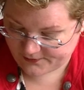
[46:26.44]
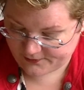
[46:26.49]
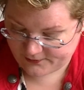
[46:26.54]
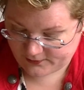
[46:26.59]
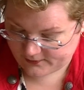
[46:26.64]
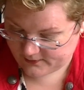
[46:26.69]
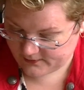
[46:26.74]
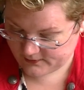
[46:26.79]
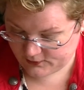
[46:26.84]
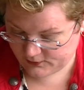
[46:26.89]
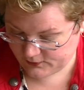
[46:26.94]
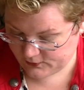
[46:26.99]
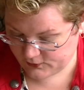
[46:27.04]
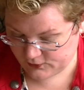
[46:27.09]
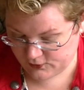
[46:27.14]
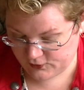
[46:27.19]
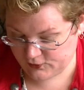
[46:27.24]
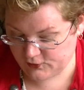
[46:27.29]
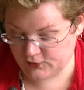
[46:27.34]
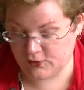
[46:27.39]
have
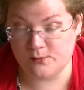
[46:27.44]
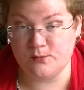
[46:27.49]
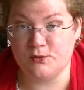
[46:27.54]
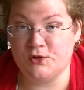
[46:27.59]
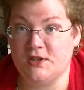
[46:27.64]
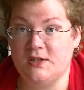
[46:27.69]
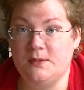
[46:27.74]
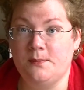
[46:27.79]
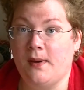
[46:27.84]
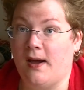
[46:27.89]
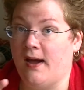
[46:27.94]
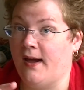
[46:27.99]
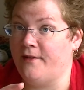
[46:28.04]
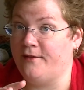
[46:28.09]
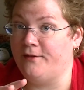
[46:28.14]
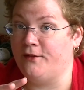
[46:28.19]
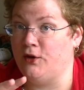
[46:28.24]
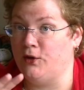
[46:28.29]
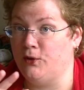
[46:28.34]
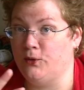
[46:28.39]
some sheep, I
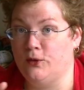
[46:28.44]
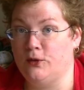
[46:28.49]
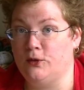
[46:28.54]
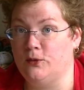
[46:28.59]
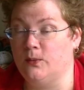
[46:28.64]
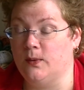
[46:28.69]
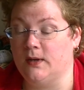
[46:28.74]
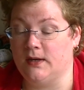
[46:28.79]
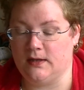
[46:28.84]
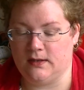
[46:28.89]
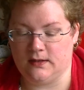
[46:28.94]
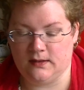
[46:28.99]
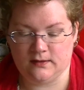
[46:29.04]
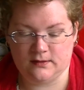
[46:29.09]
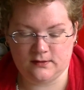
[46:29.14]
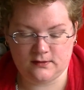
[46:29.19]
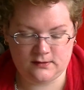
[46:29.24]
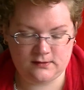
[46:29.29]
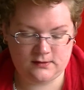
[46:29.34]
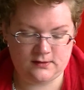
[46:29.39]
have no clue what it is.
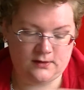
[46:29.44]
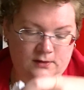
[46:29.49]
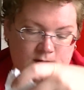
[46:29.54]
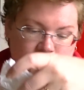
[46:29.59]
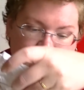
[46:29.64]
So,